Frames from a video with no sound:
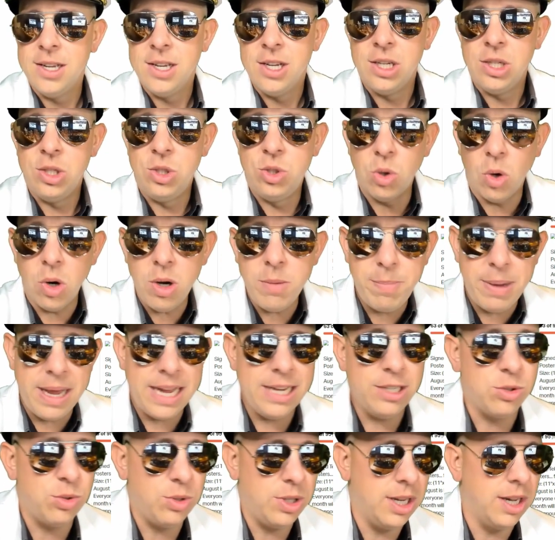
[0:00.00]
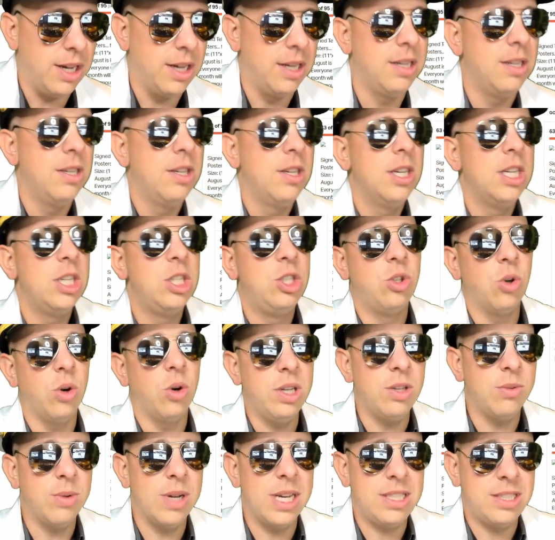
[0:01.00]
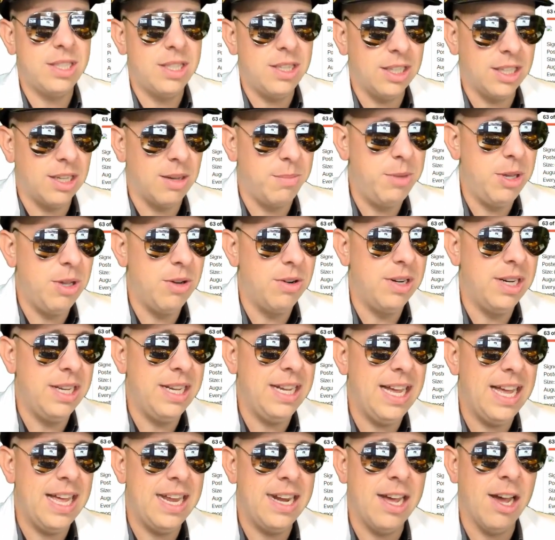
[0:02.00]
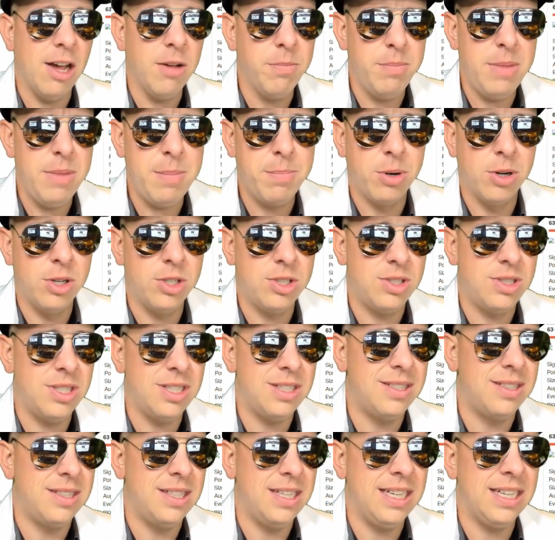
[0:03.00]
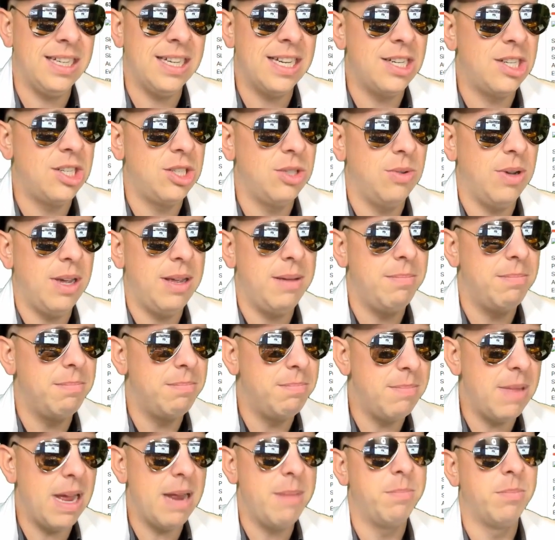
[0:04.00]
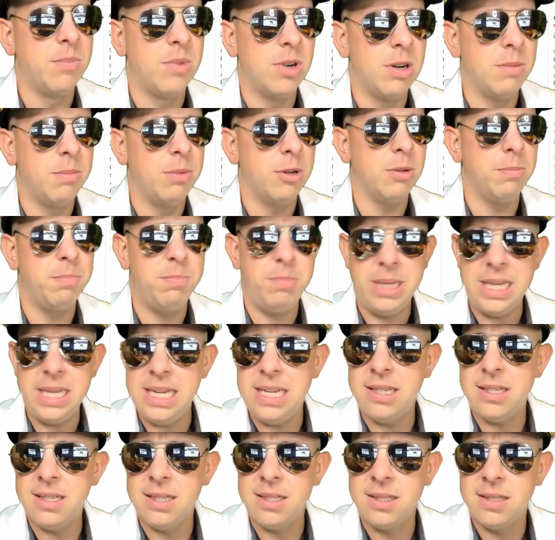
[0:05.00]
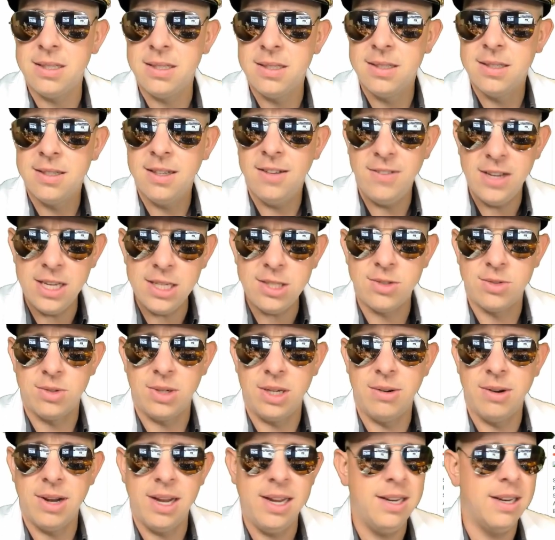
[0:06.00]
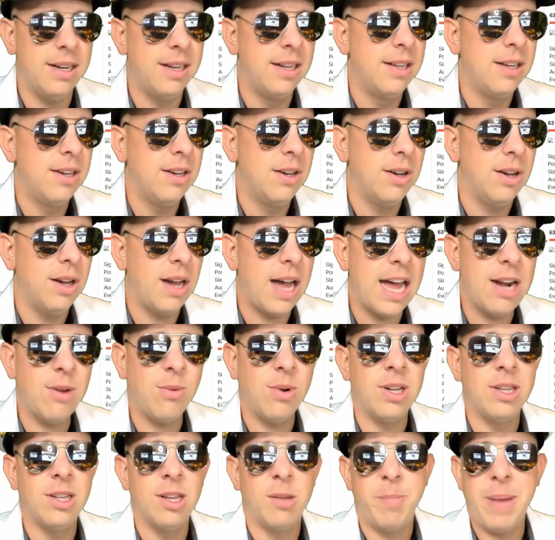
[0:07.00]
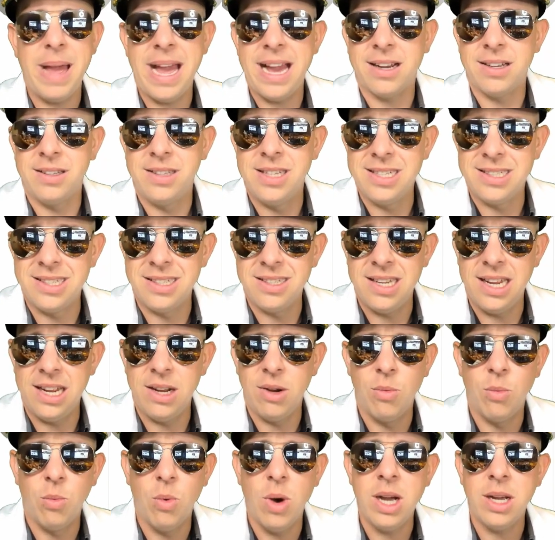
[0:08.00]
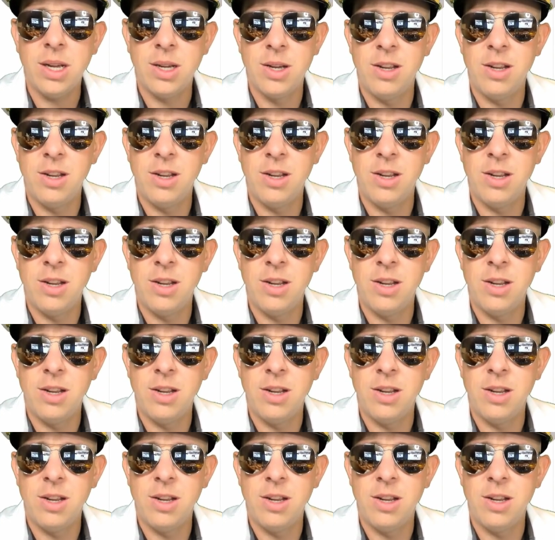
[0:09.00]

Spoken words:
Join Patreon, join the rest of the community, and help me push this thing into a memorable piece of history, right? I don't want to look back on this and say, what could